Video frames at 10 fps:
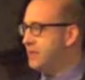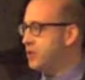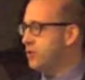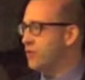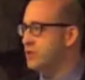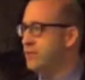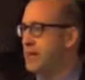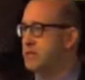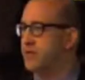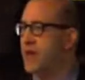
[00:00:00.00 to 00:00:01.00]
And at the
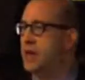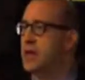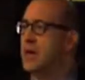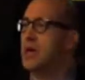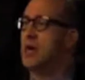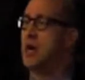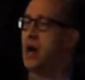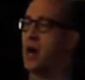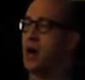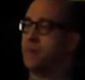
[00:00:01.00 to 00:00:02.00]
University of Pennsylvania,
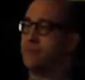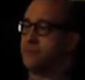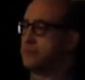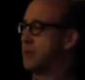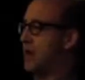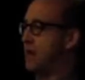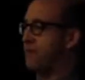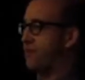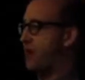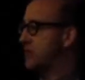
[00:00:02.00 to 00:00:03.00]
um,
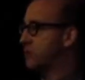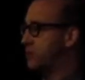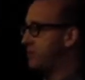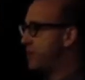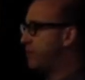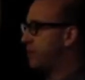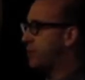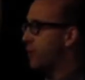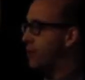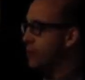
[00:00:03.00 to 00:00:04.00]
I'm friends with the
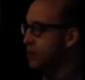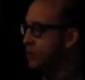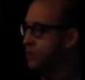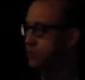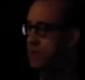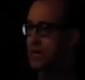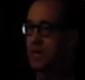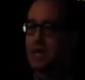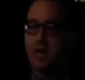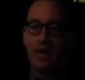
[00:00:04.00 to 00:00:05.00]
people in the Rare Book
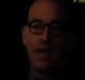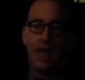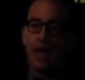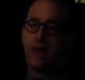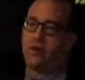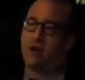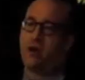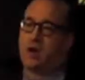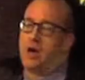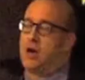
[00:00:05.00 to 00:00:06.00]
Room. And
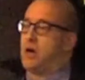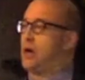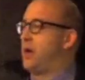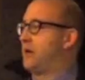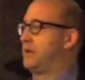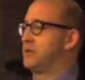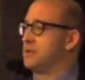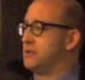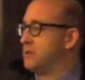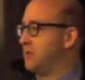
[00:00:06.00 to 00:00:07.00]
uh,
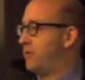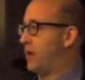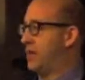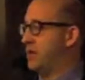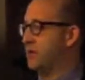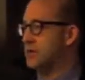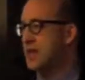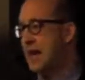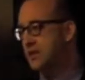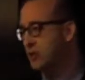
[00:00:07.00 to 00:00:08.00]
I think it
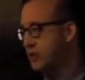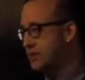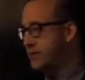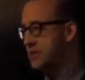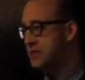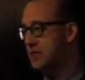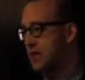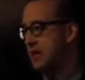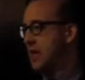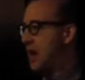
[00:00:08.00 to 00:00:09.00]
was last
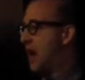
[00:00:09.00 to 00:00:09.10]
Christmas,